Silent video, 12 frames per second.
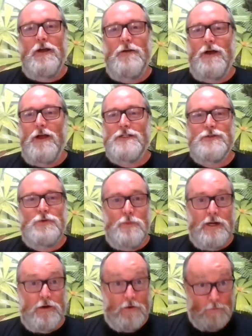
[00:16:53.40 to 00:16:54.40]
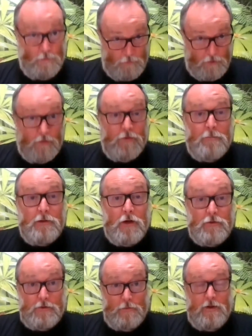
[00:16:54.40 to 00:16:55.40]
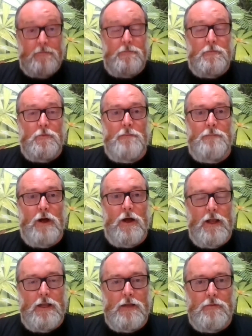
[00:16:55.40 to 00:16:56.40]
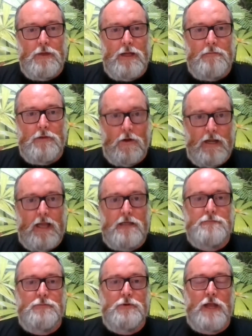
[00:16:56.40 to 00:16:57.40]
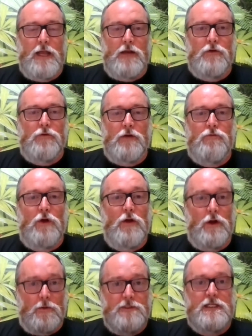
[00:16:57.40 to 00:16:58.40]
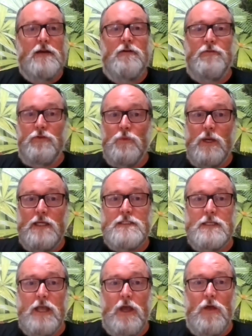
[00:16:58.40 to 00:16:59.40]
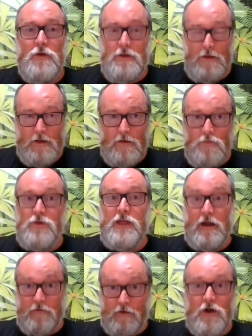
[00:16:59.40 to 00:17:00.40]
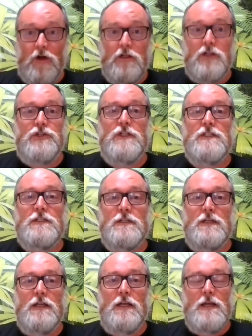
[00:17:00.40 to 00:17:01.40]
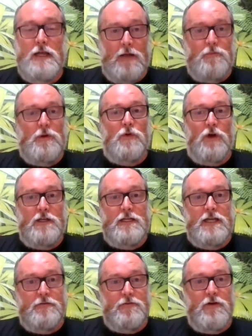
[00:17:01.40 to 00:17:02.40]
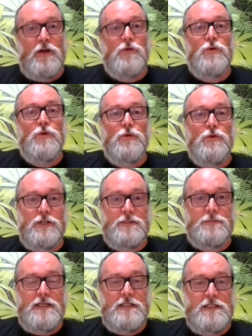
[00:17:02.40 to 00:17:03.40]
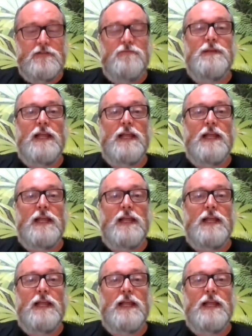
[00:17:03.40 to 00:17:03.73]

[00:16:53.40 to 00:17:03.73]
I saw one on the block that we're buying, Lot 8 Buchanan Creek Road. I was there a few weeks ago with our ecologist, and we were identifying all the species of